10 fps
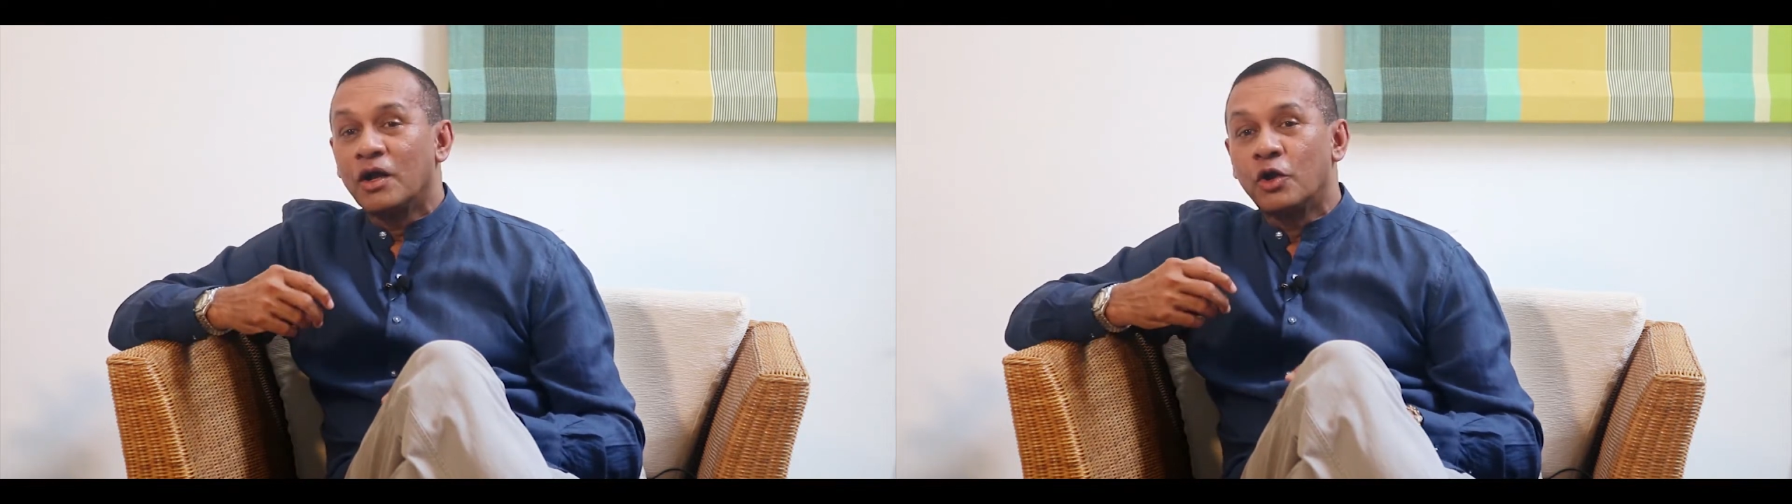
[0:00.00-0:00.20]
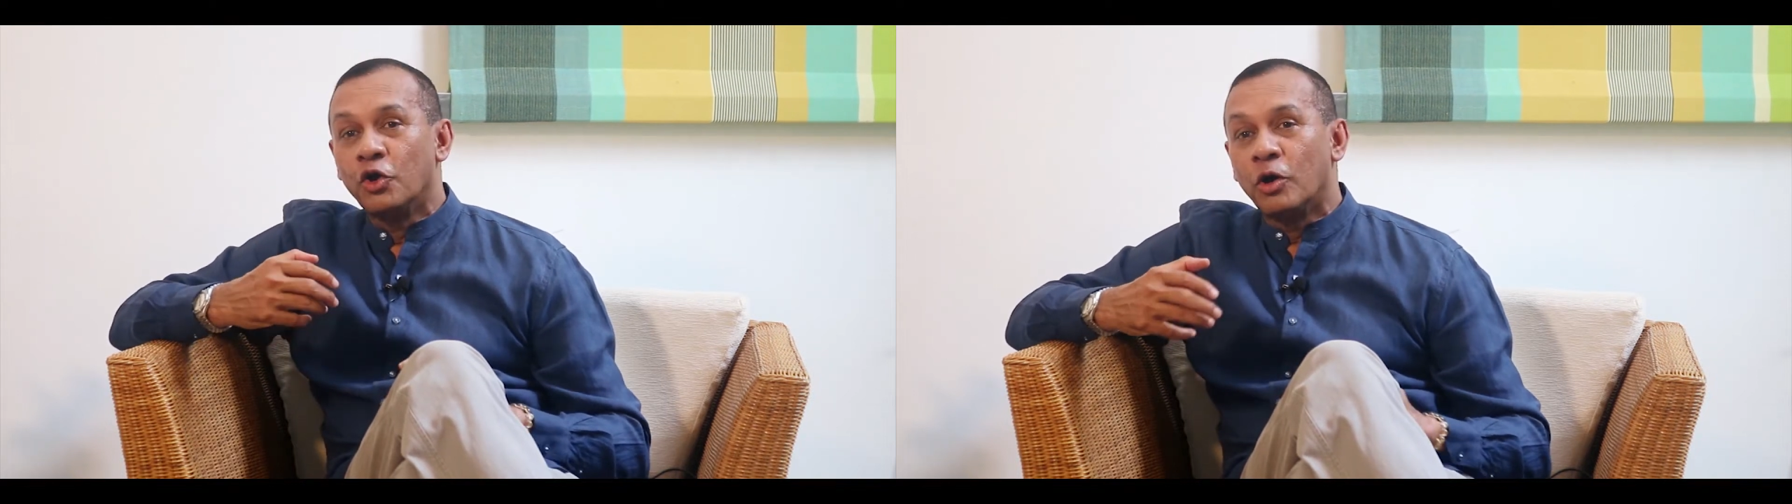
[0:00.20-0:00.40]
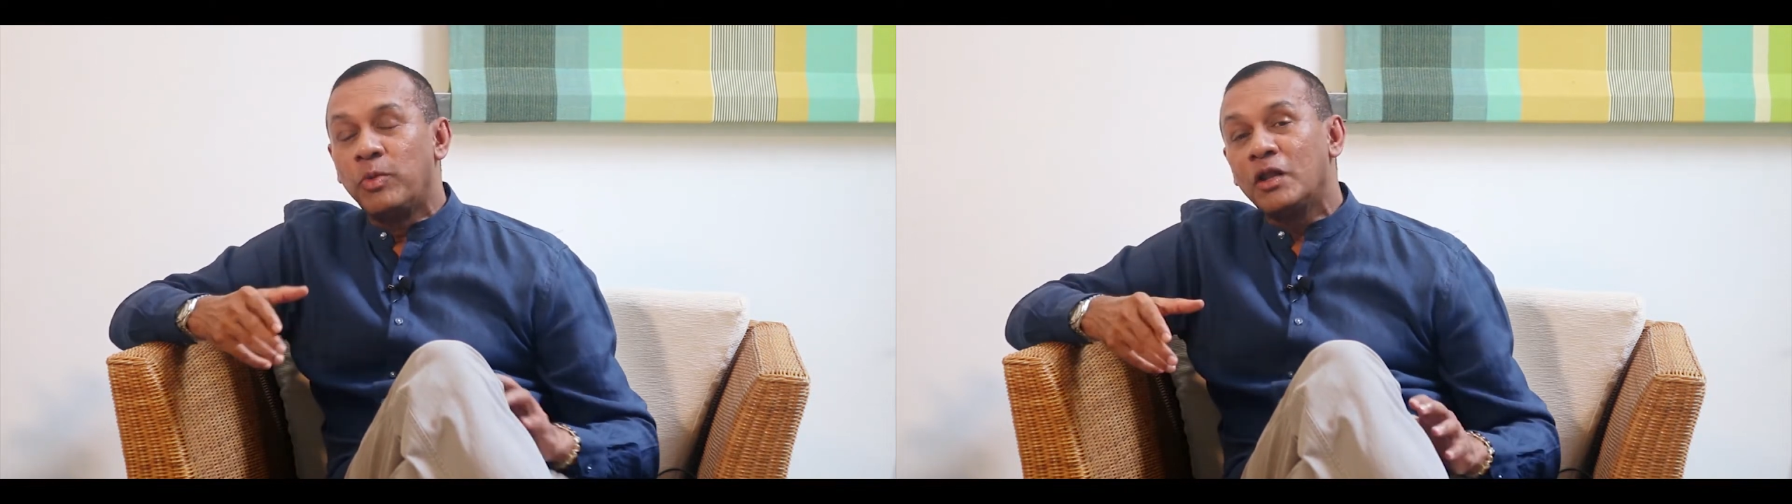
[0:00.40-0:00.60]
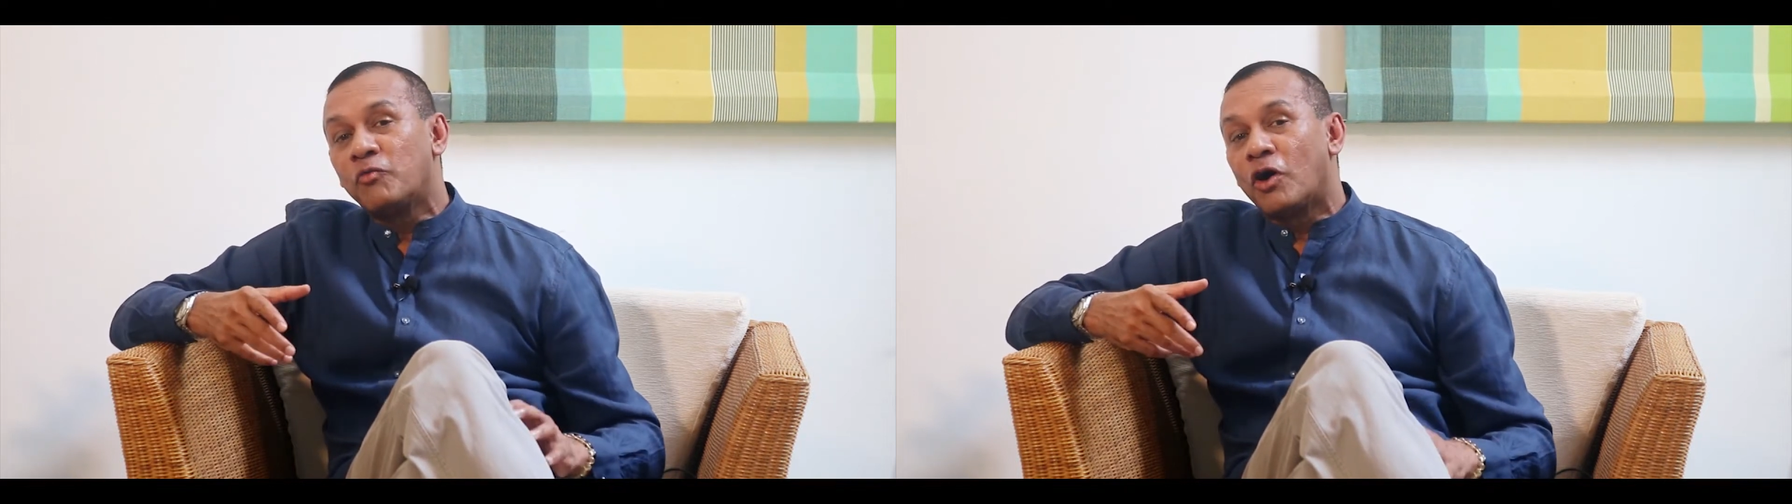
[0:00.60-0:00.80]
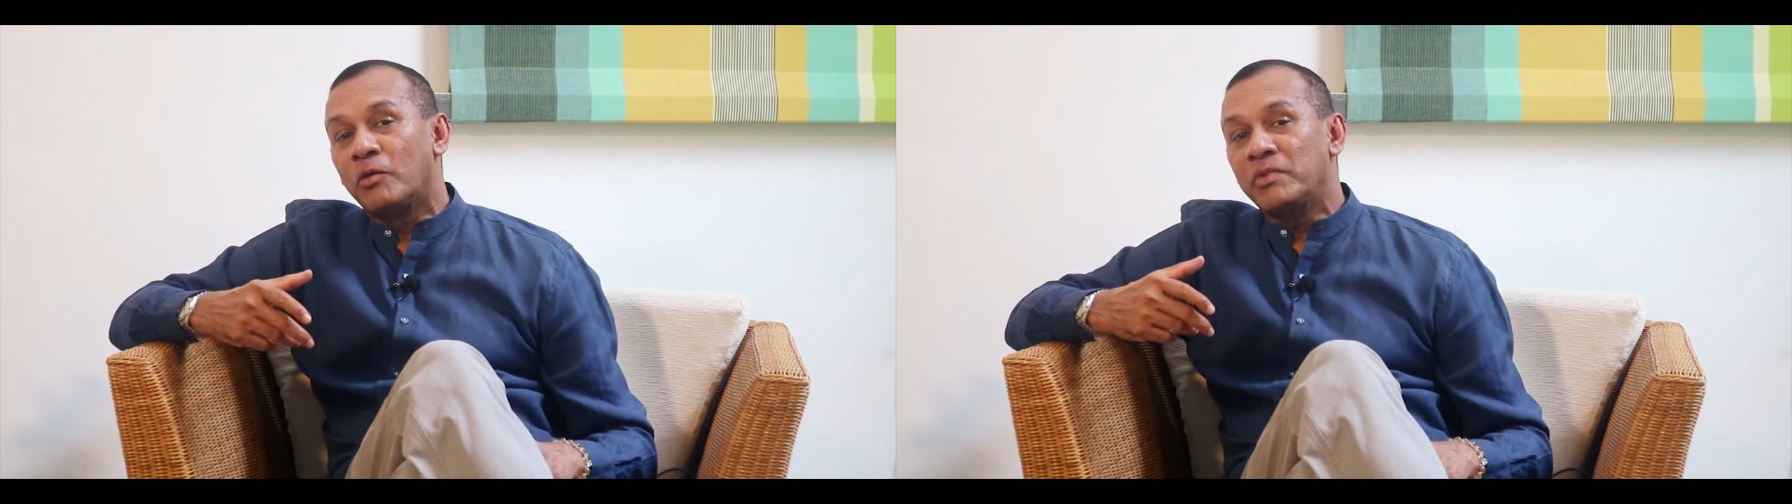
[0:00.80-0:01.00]
Global
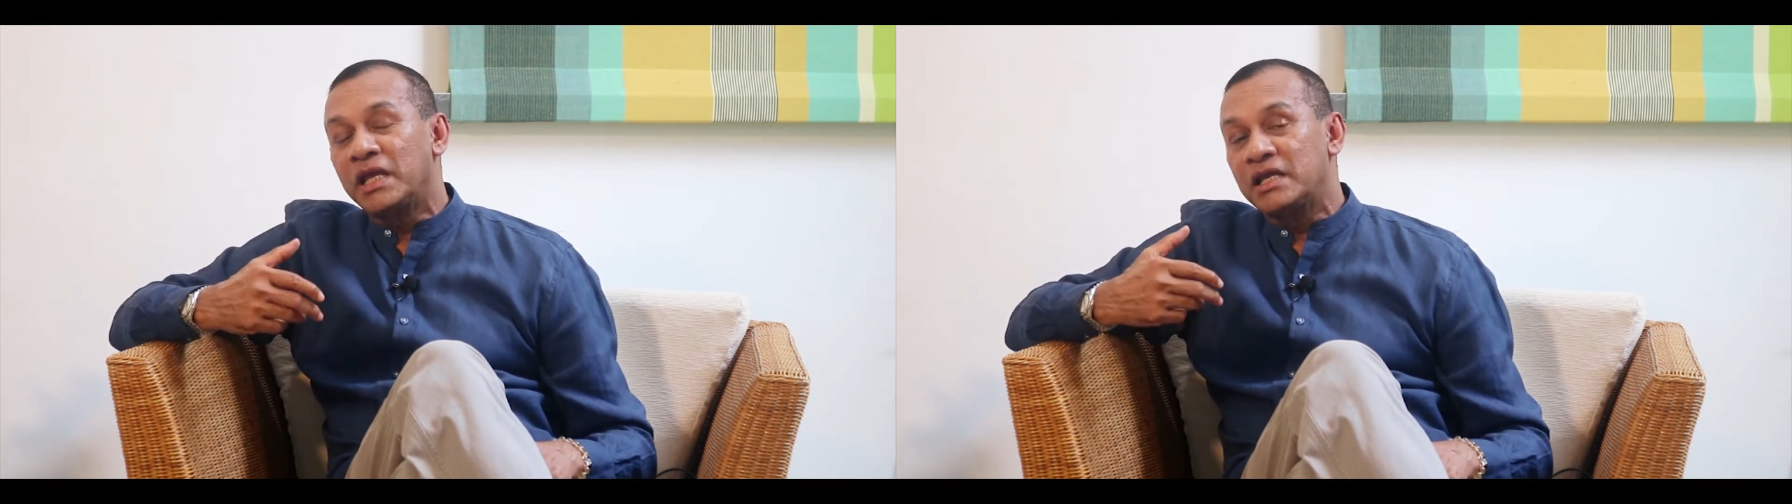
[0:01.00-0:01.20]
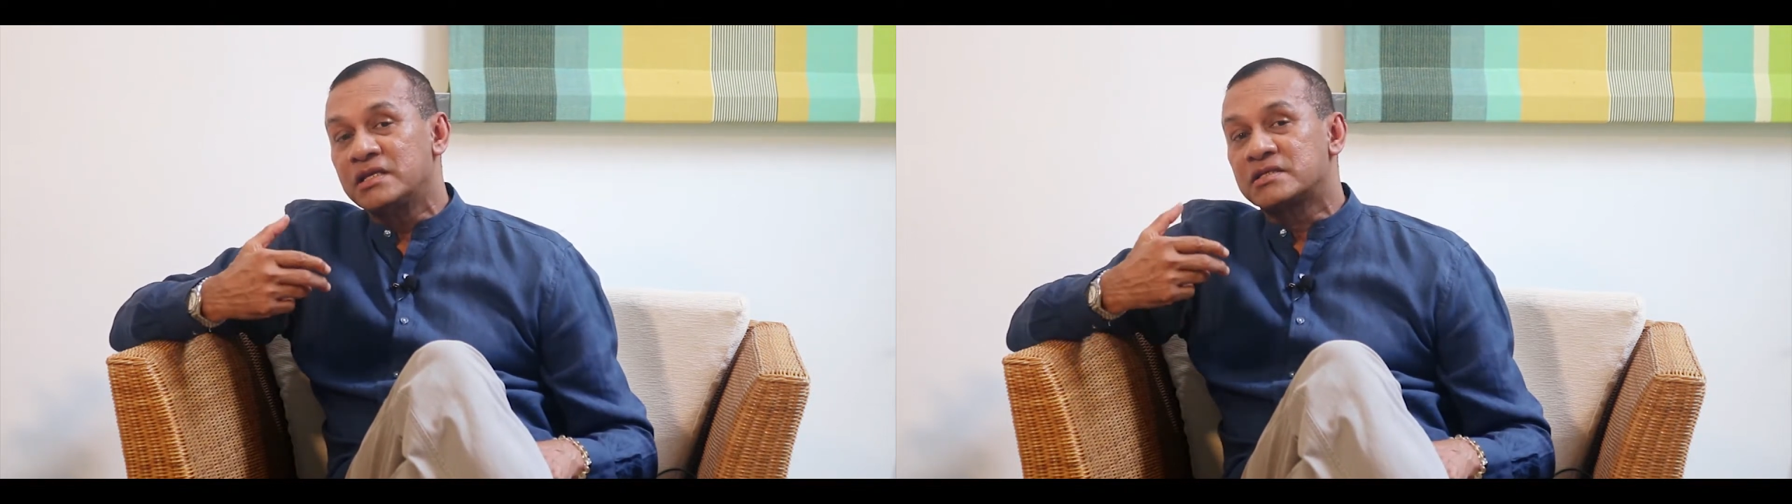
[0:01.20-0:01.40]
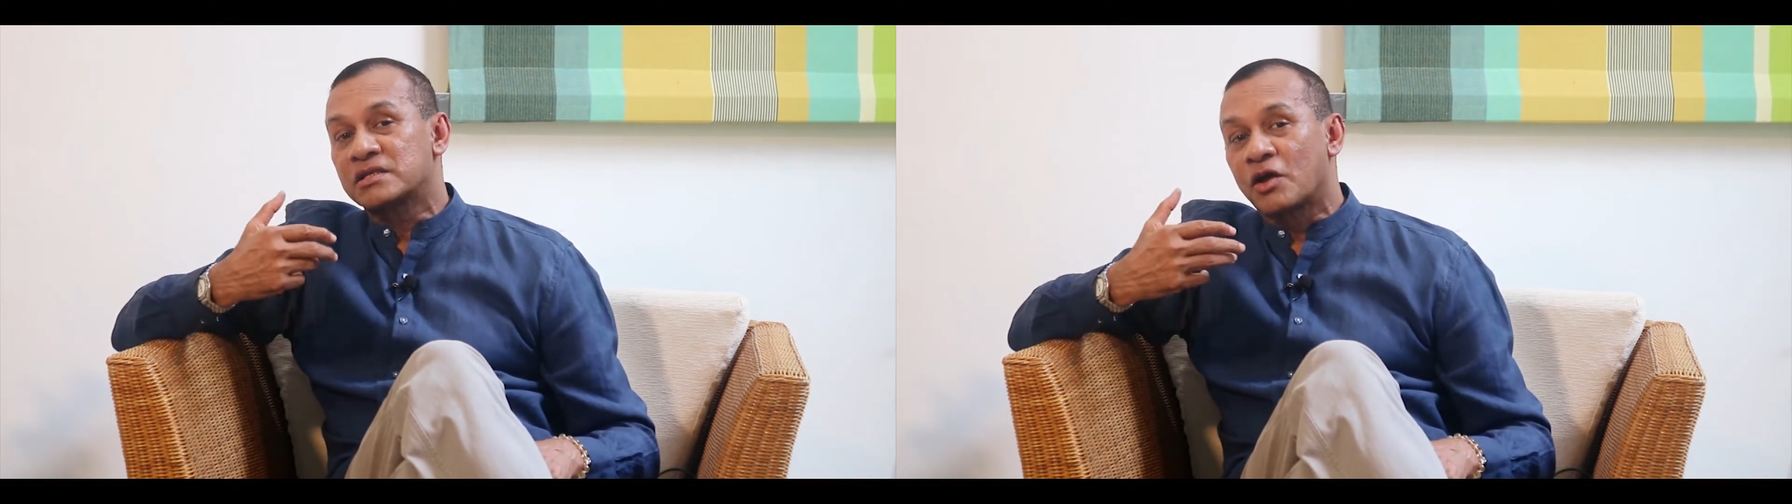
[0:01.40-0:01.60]
warming is